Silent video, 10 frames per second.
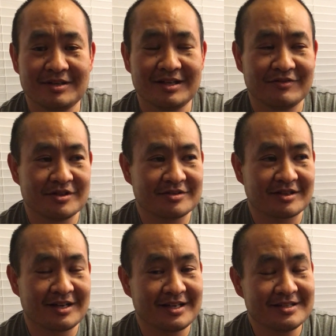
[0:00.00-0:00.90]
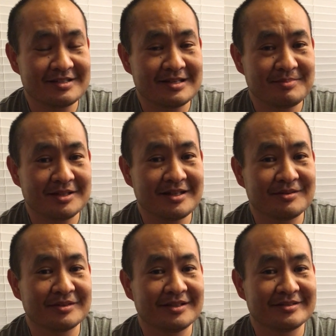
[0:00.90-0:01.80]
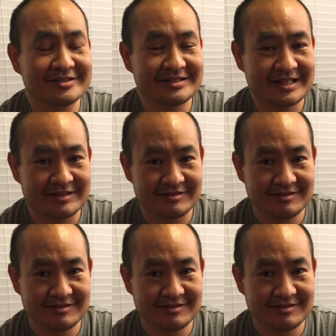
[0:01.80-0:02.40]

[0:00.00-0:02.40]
And if there's a concept that they don't understand,